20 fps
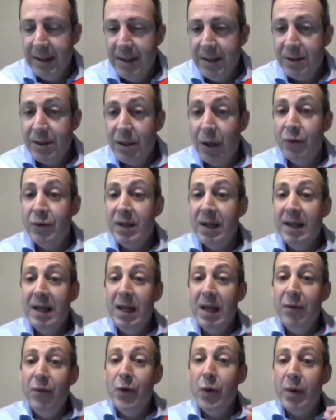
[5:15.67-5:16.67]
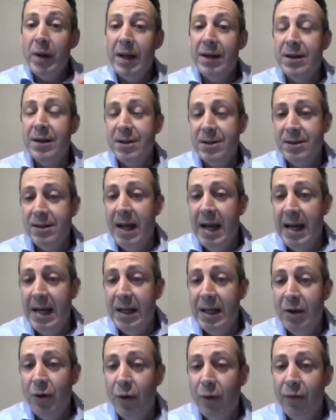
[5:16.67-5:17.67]
So to give you an
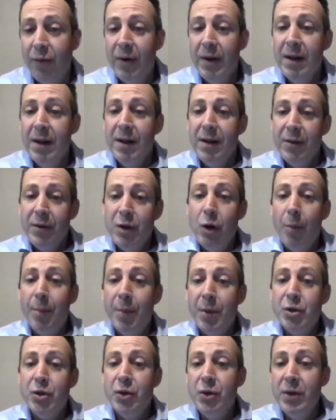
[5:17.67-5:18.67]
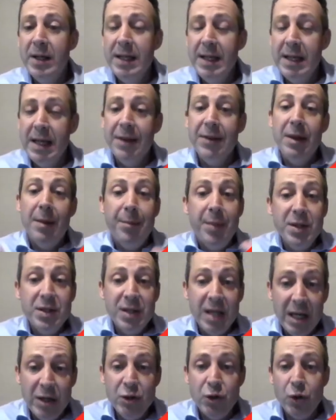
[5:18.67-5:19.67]
understanding of the opportunity and the
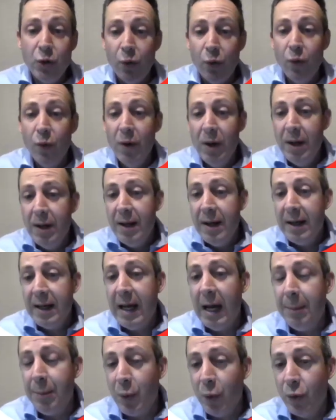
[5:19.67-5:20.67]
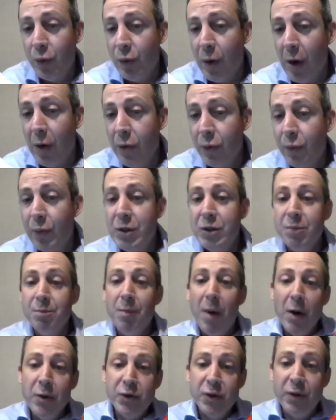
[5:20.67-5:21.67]
potential capital growth, which
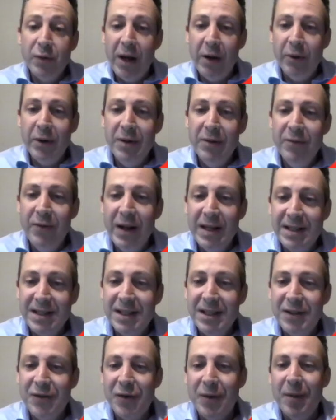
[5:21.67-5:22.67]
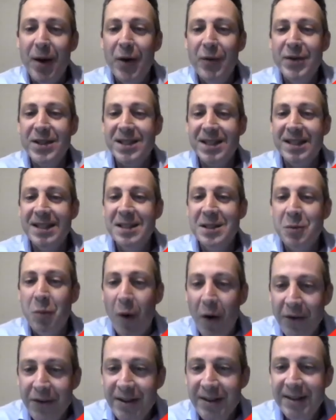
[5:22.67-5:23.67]
most of our investors from overseas
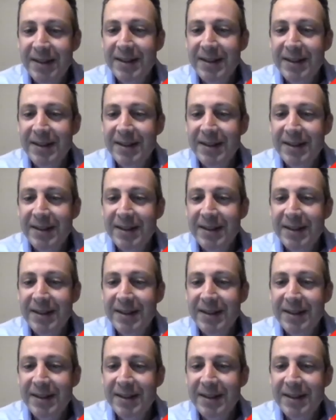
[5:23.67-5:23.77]
want,